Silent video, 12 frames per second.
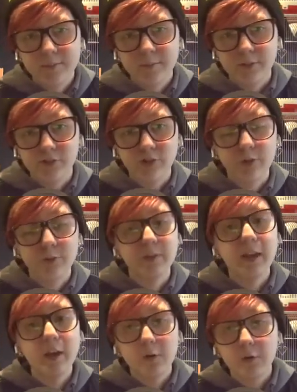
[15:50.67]
but shows
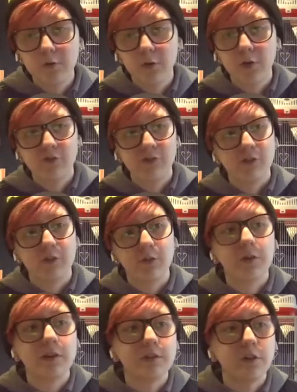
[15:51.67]
without overarching
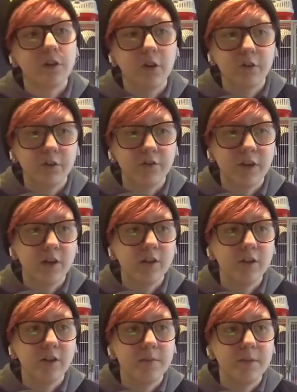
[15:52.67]
stories are also very
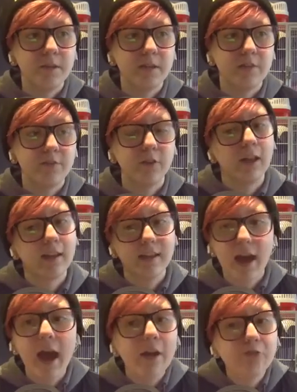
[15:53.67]
good for like
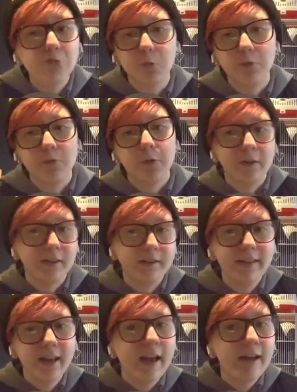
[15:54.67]
casual viewing,
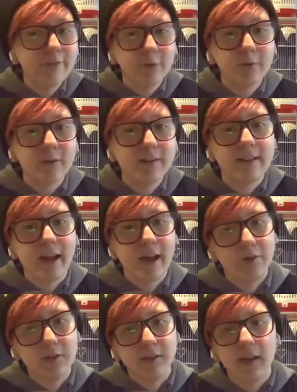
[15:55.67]
because not everyone's
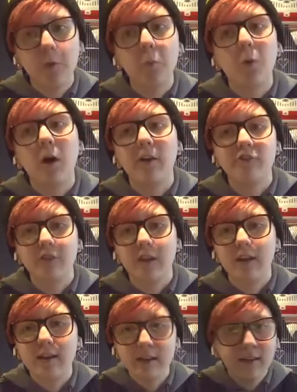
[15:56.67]
down to like watch like